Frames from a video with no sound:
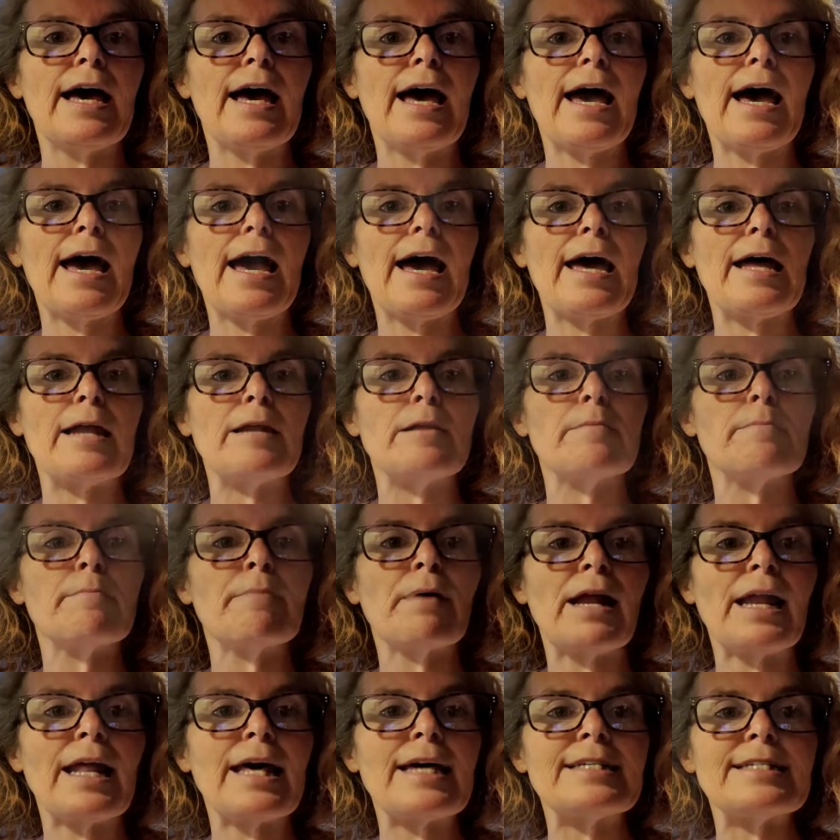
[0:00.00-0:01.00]
and
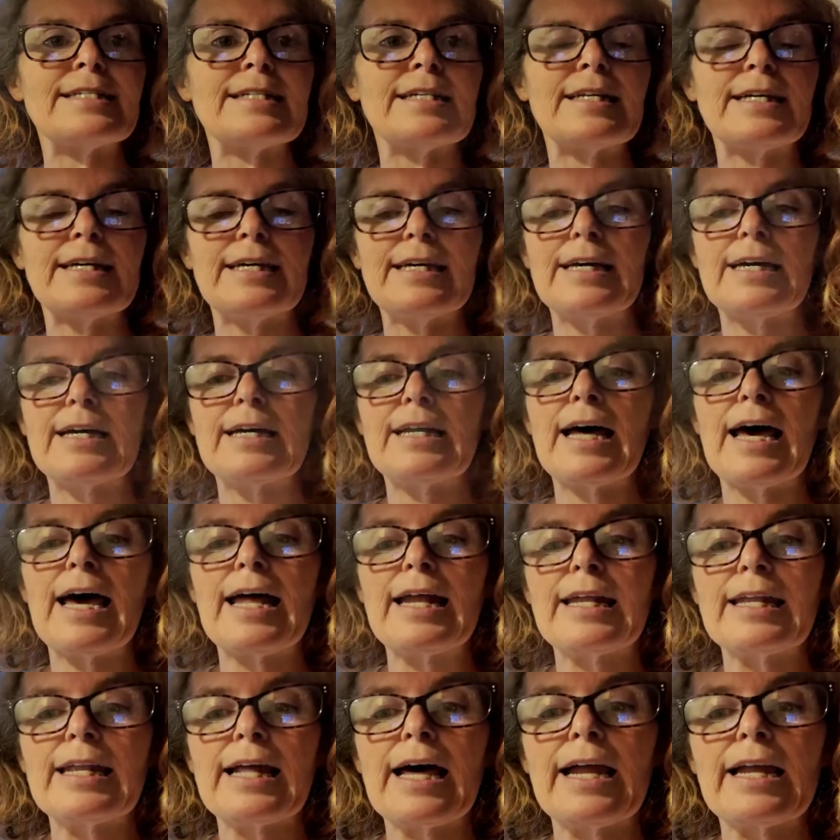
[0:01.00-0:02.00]
place it in
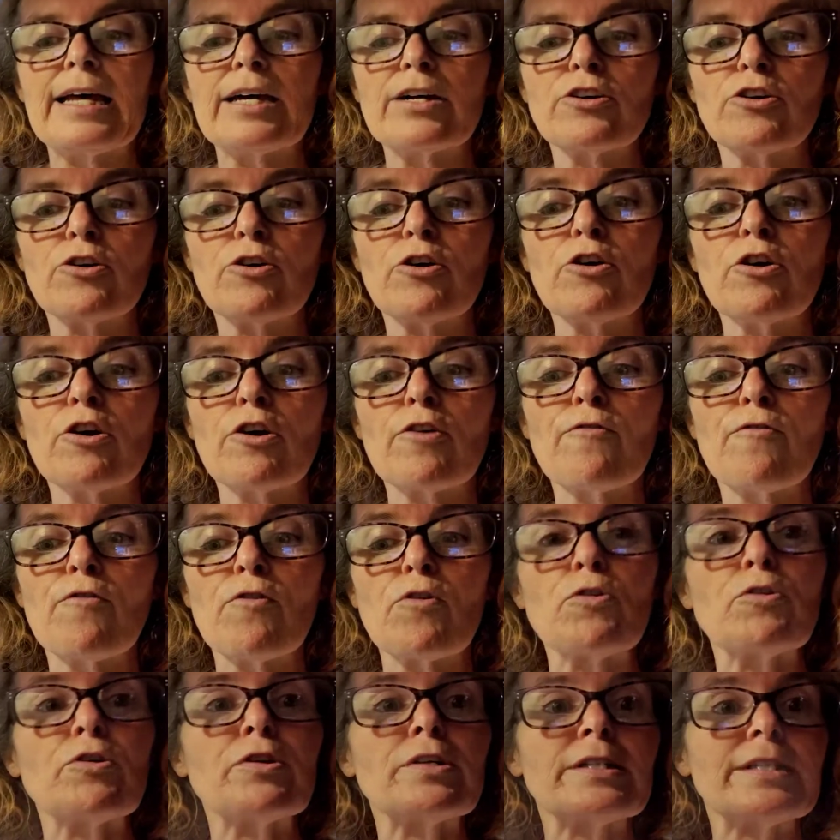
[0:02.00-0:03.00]
and let it cook
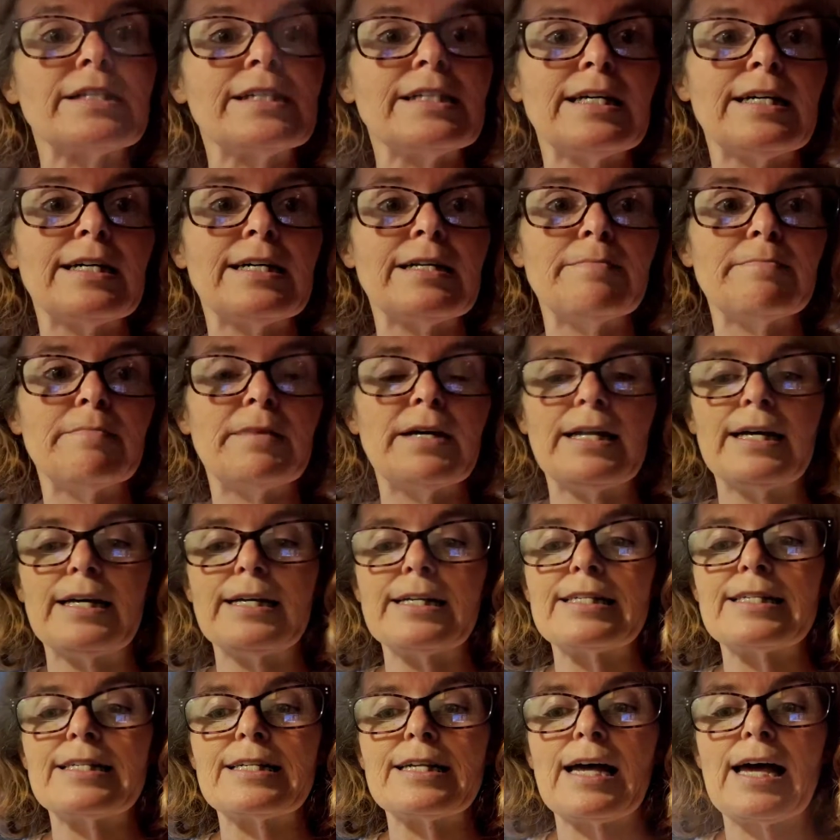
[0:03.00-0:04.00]
for 10
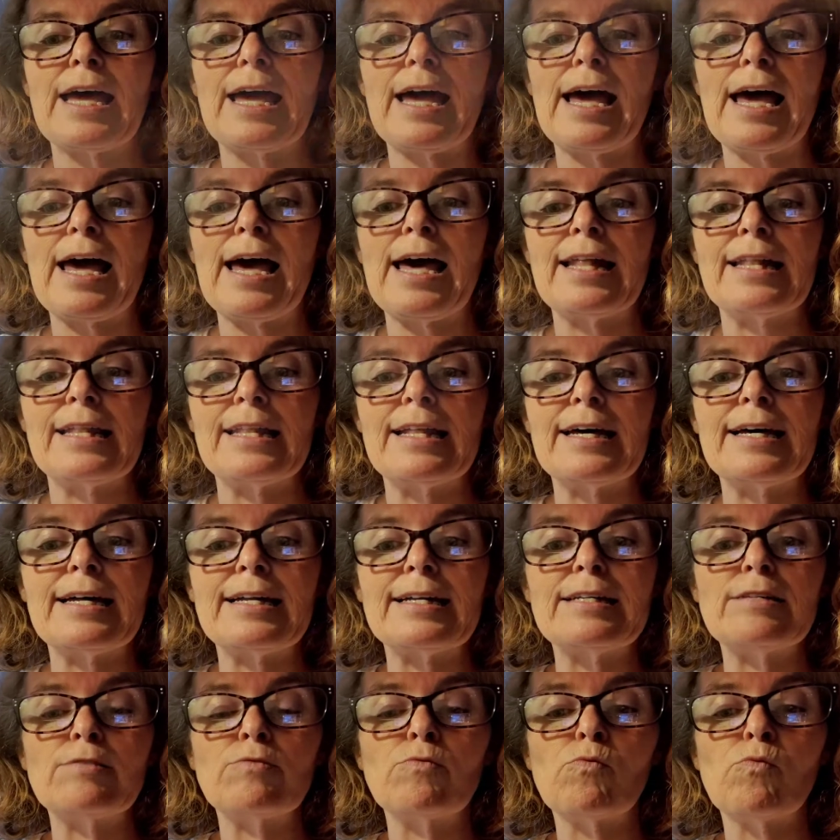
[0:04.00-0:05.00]
minutes. And
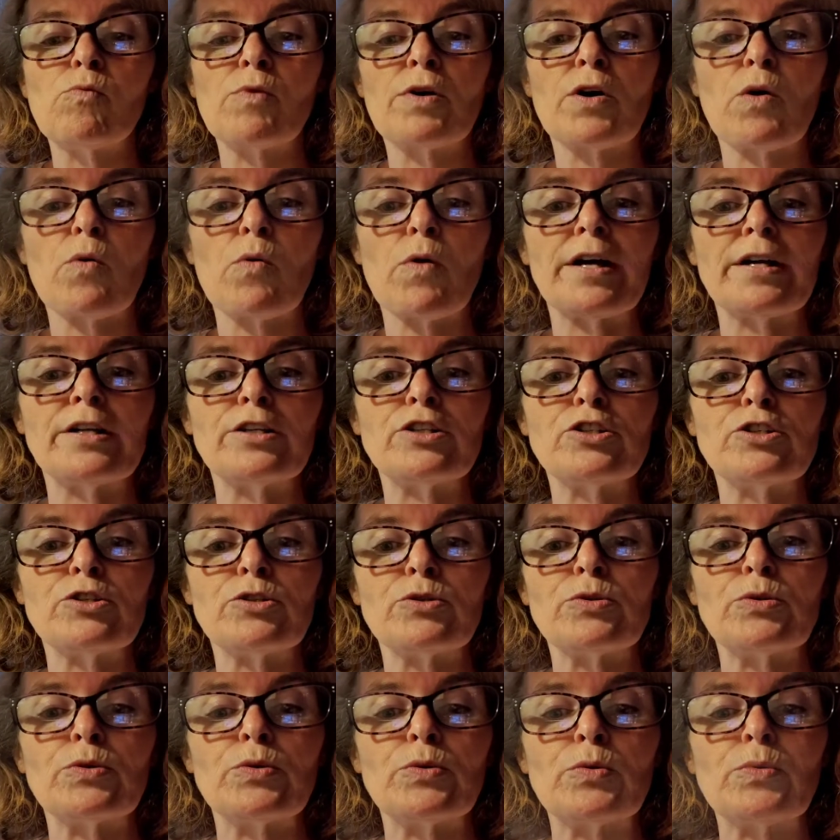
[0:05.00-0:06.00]
then we're going
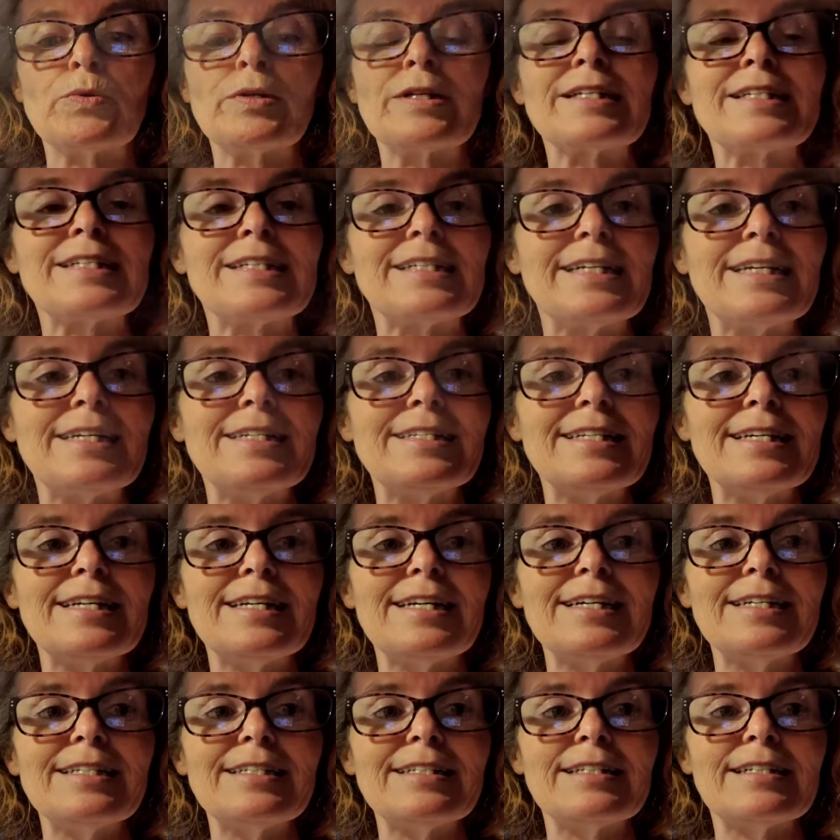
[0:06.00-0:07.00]
to
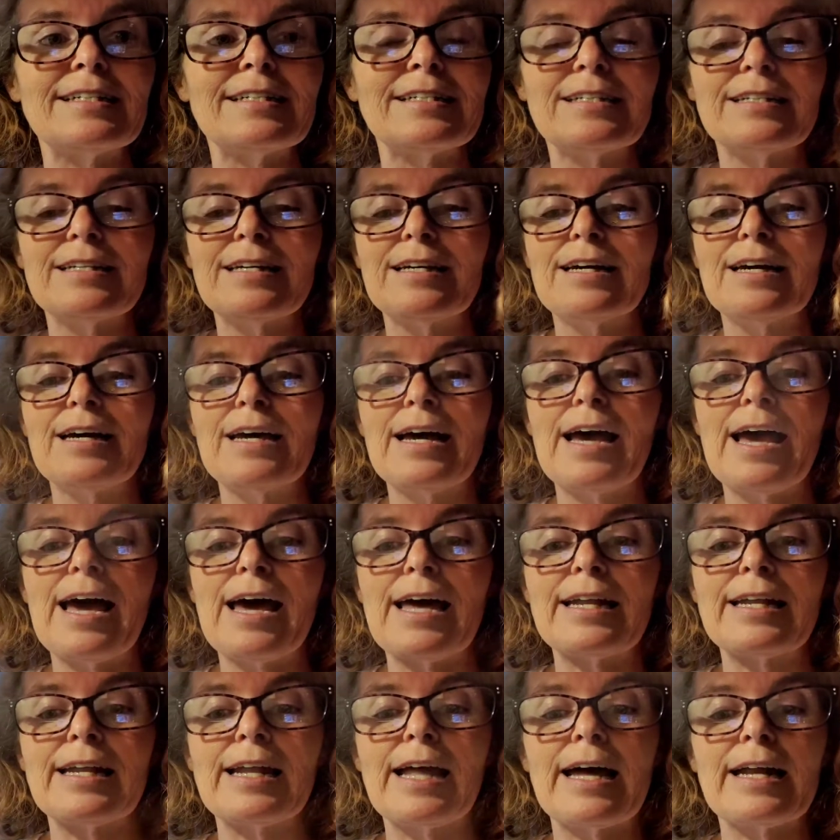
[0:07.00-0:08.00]
season it
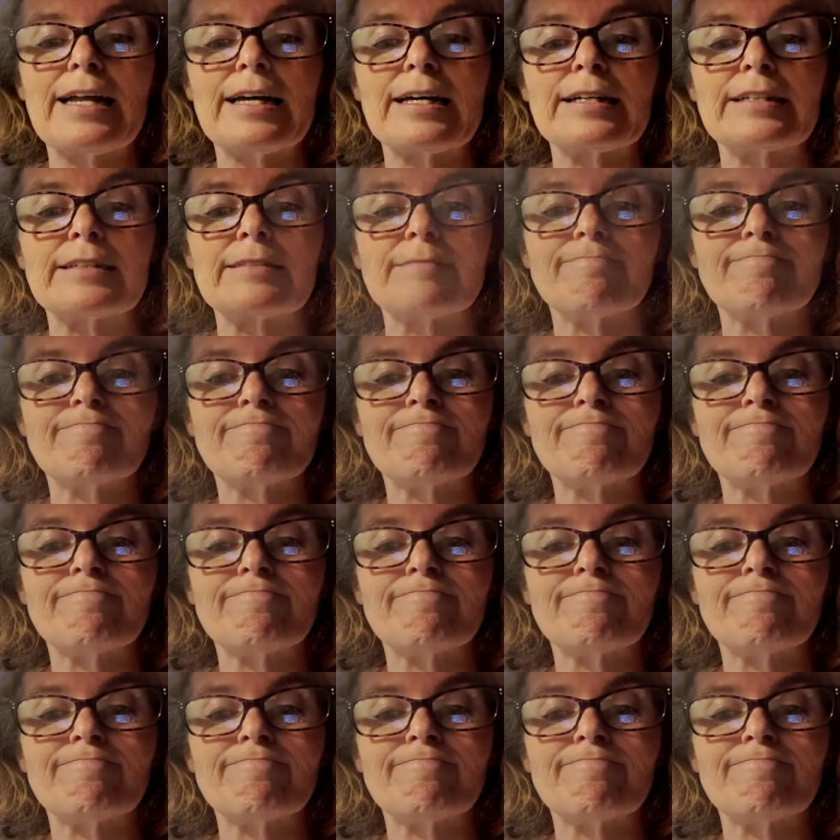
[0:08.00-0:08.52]
and let it